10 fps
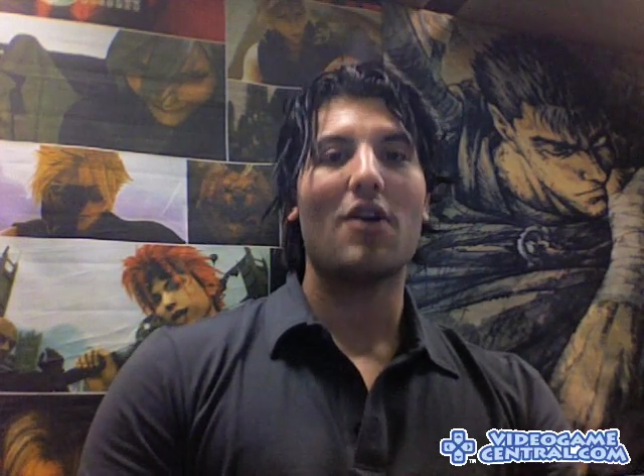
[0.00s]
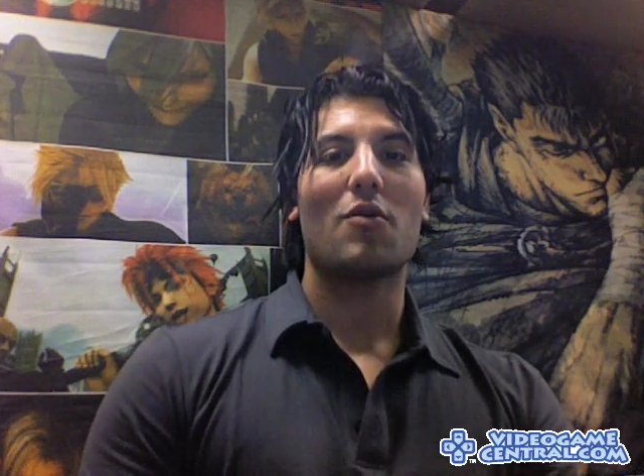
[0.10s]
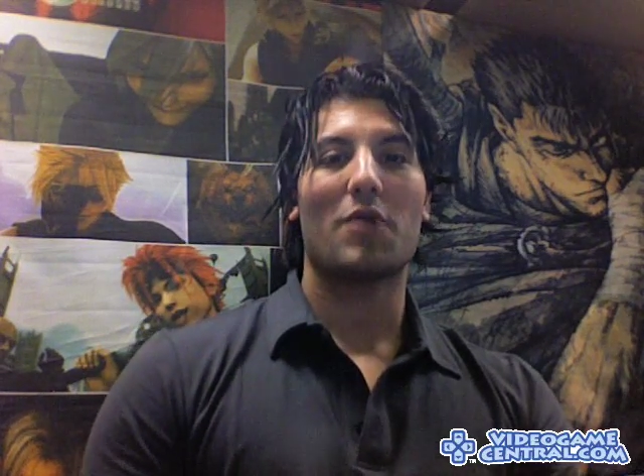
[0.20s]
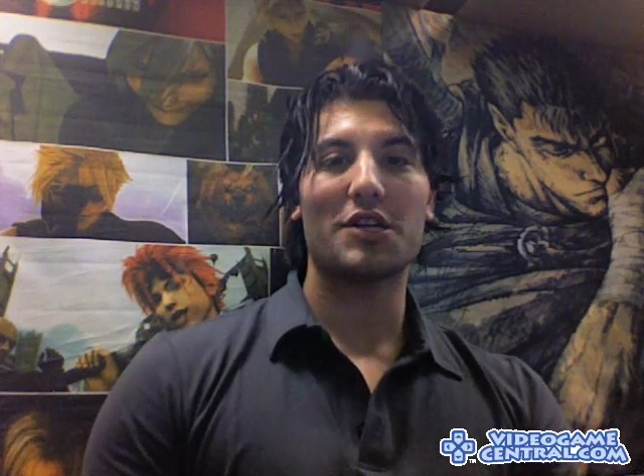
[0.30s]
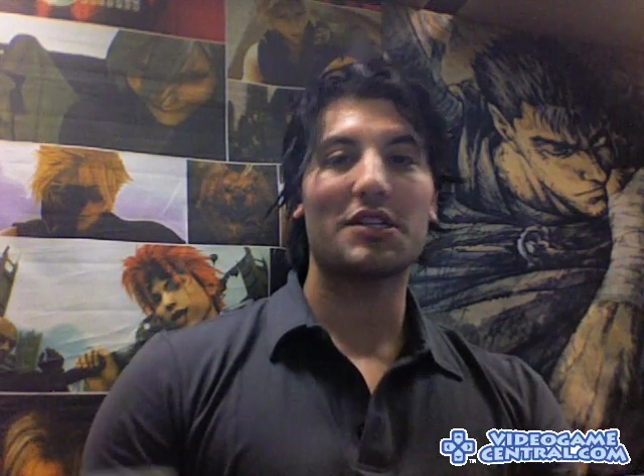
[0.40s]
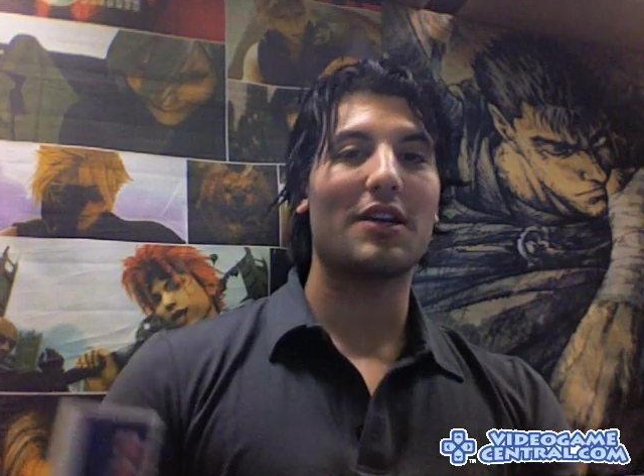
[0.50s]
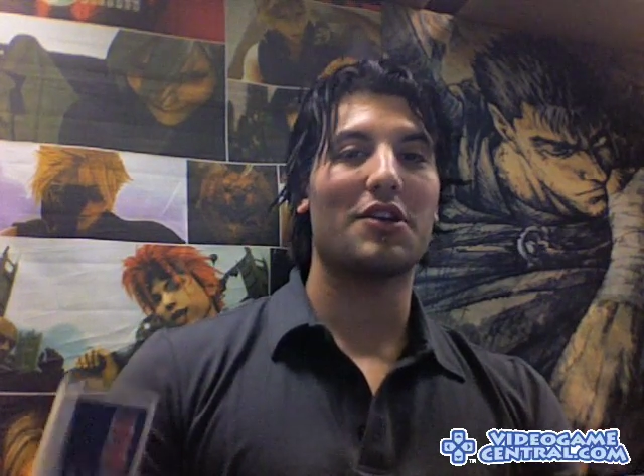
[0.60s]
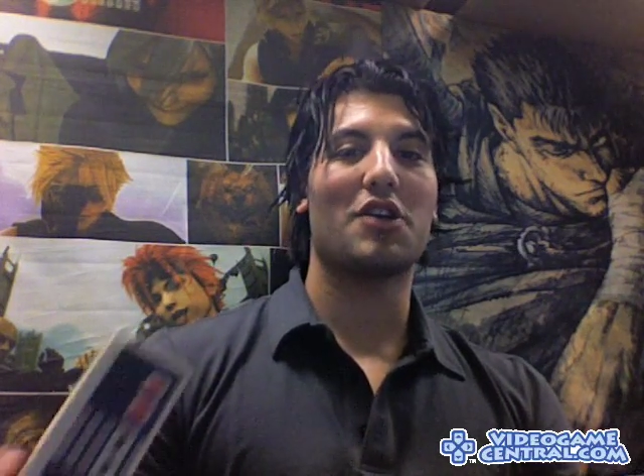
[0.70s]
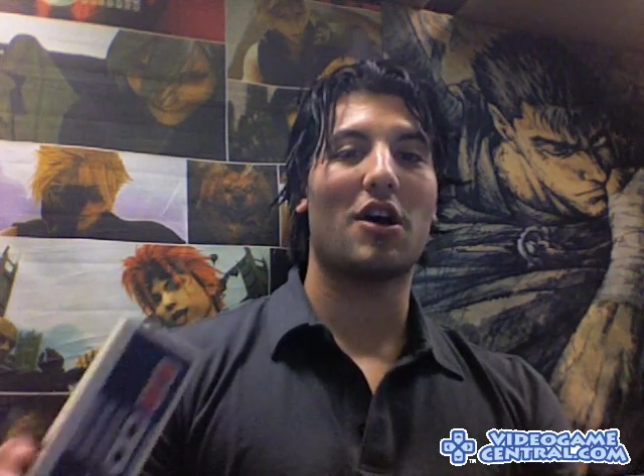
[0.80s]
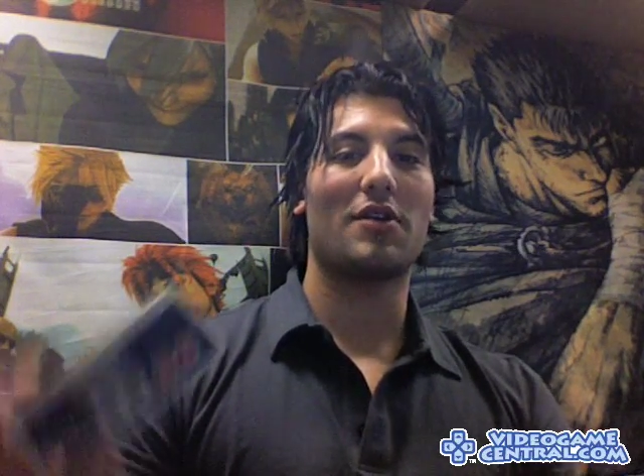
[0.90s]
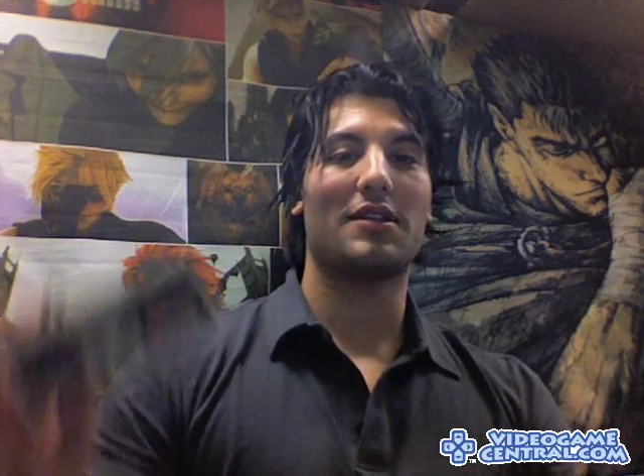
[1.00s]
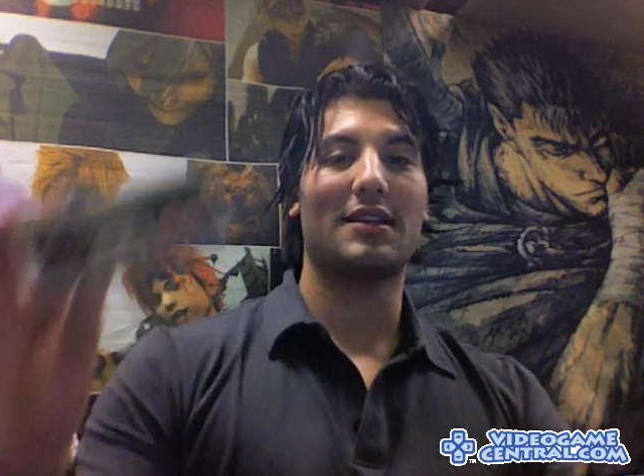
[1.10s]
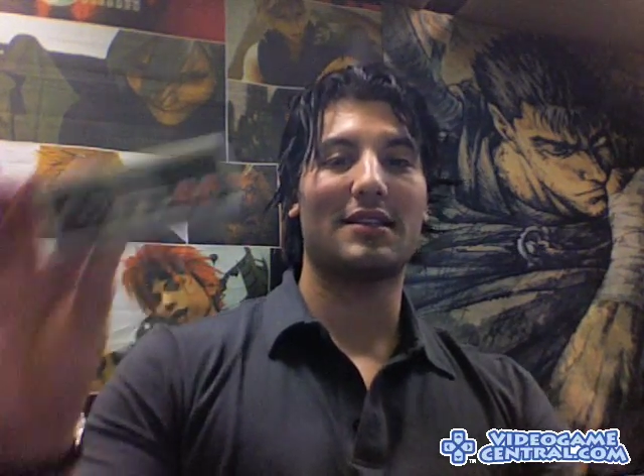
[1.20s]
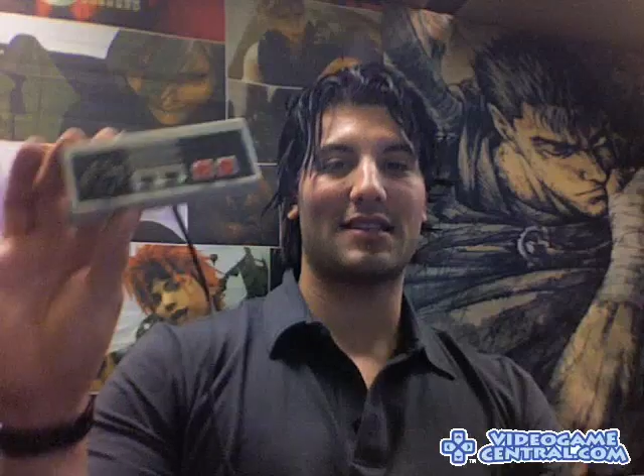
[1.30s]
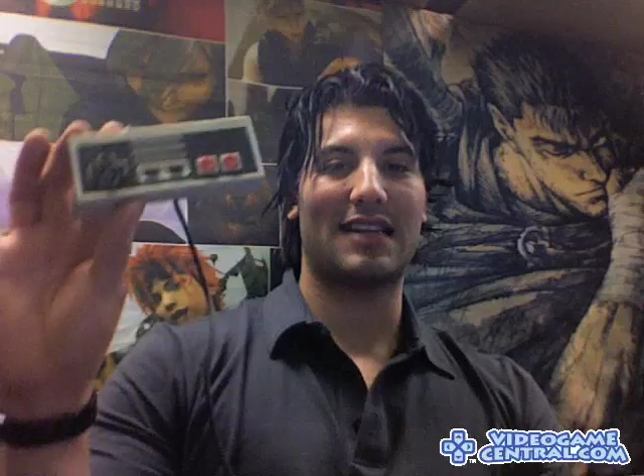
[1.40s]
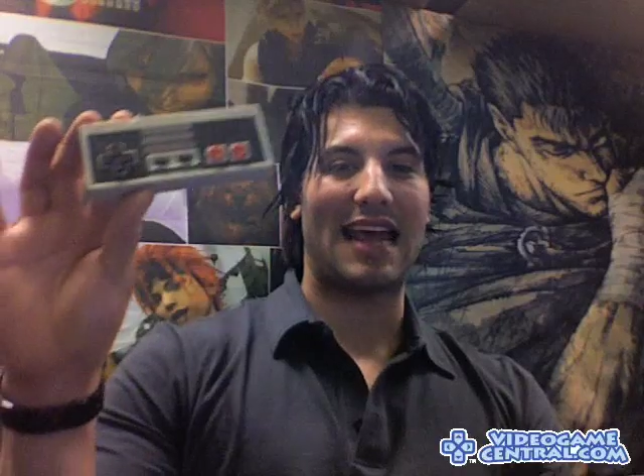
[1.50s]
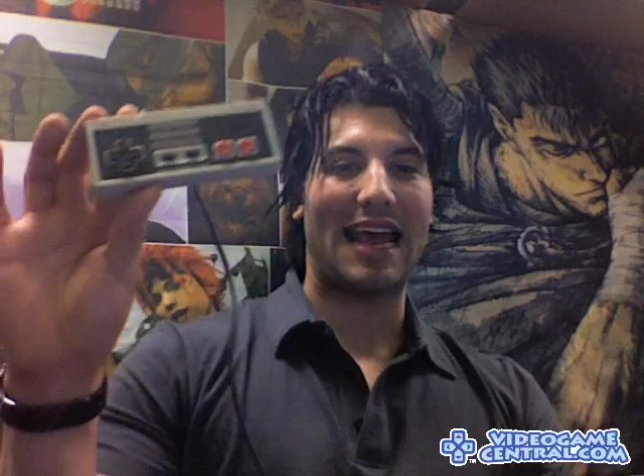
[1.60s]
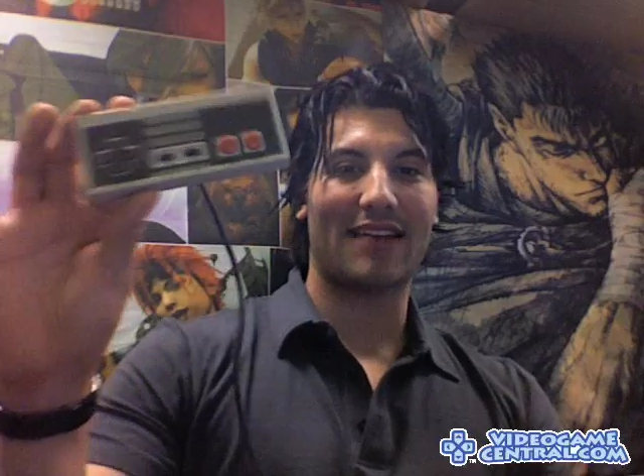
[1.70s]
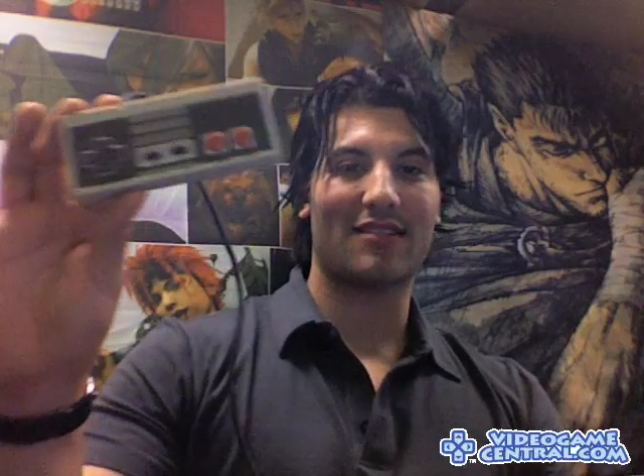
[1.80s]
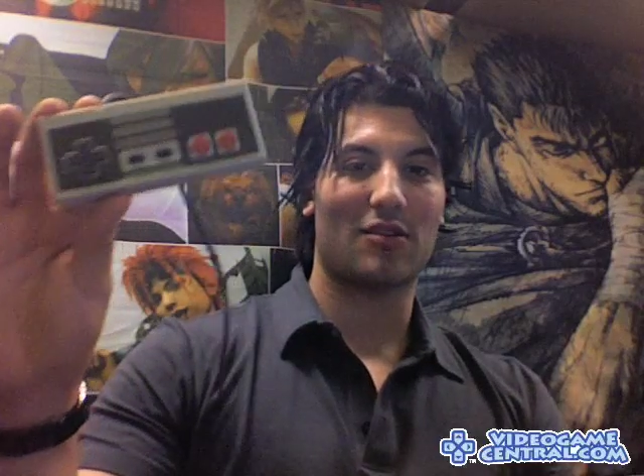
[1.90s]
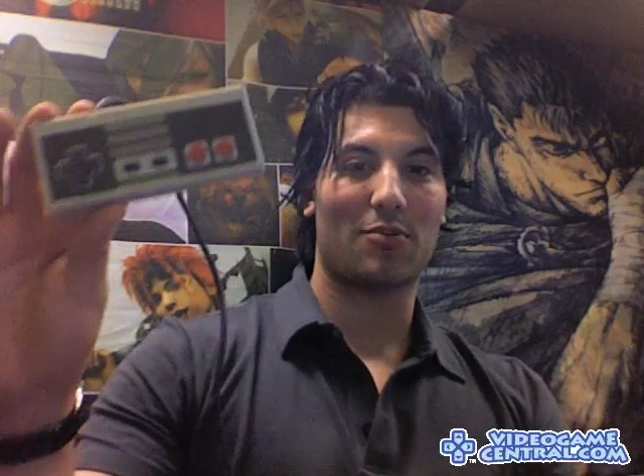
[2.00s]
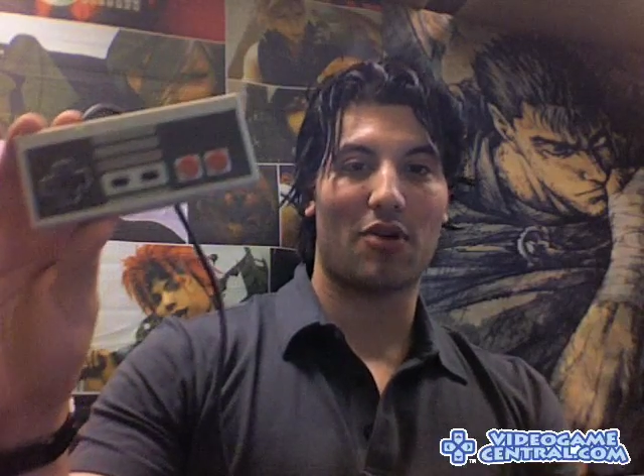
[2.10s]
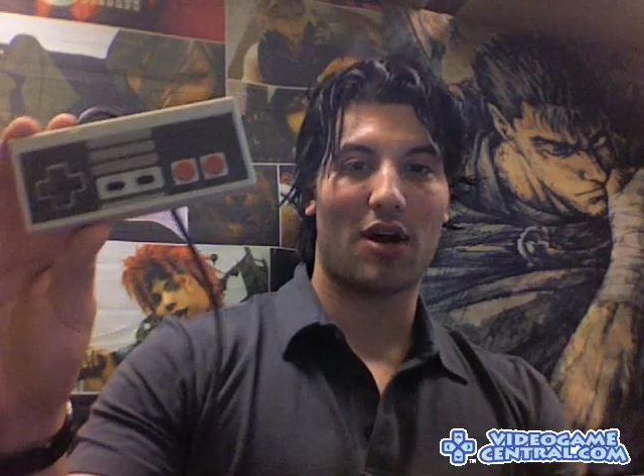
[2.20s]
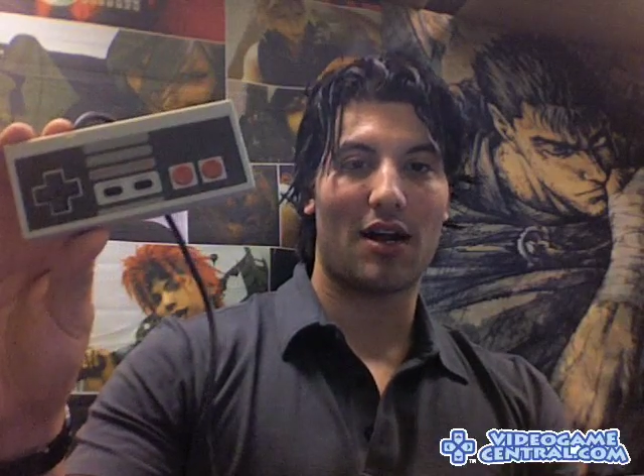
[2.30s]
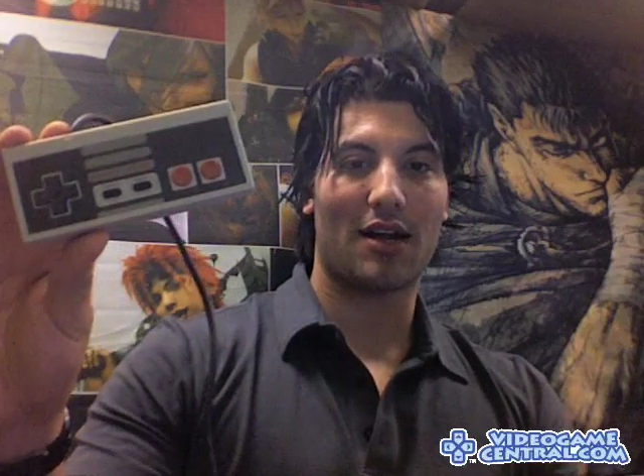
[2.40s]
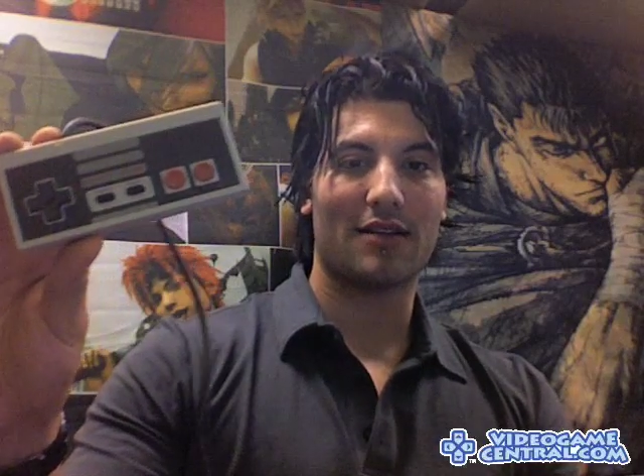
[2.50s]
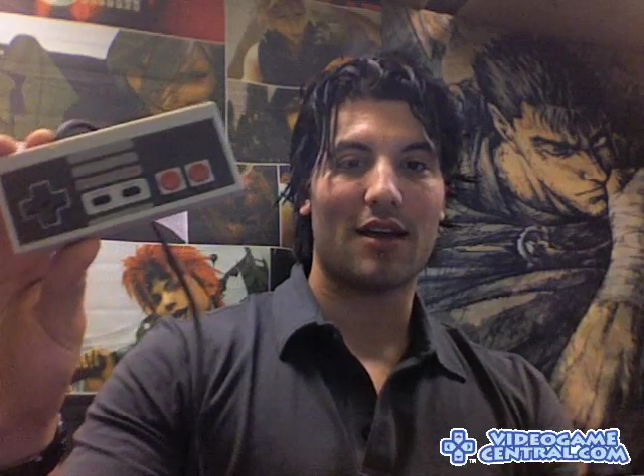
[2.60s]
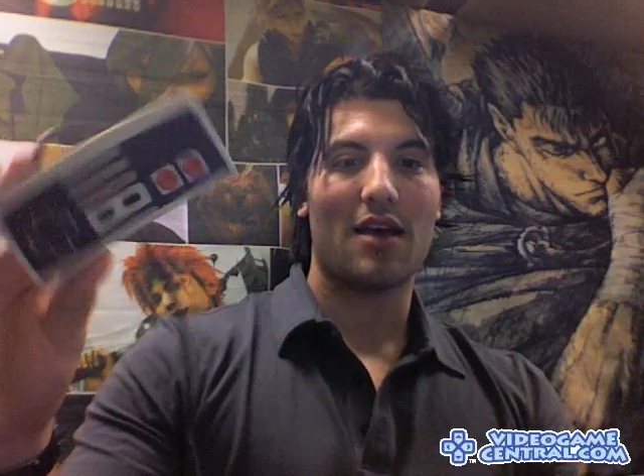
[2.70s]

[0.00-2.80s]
We're just letting you know that this is an excellent product,